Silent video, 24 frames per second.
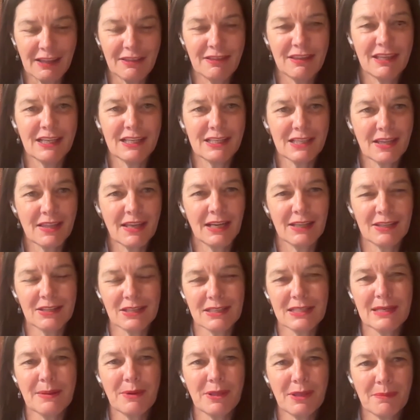and things like that. So
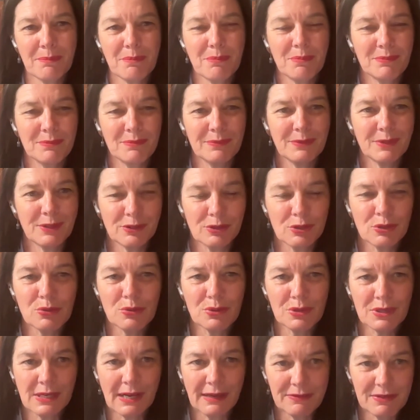some of the
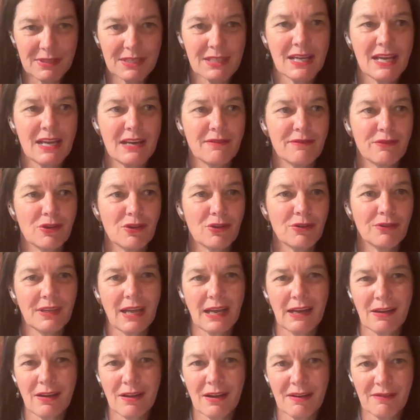tools that I've seen have got
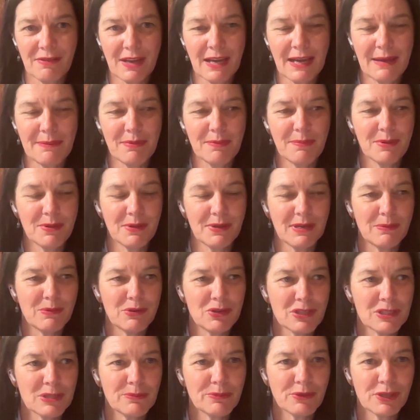that kind of capability,
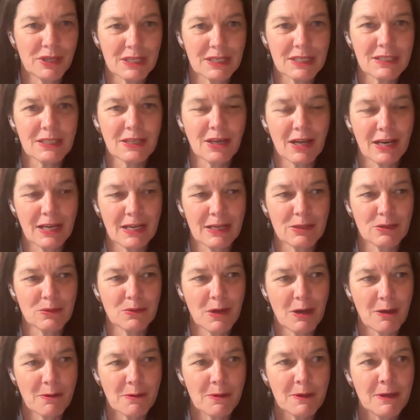which is pretty exciting as
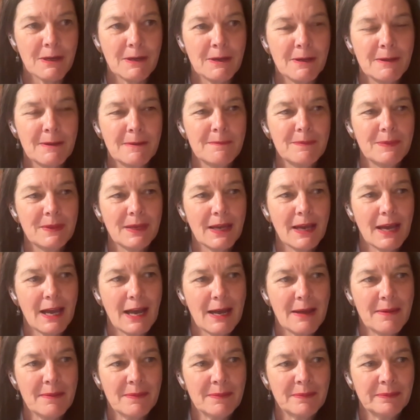well.
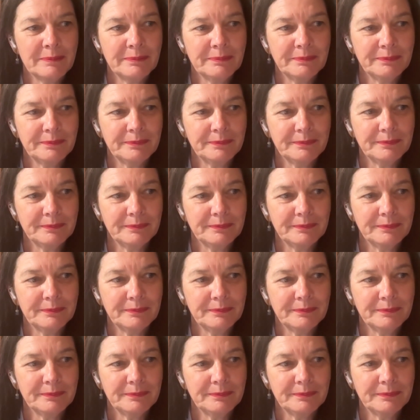And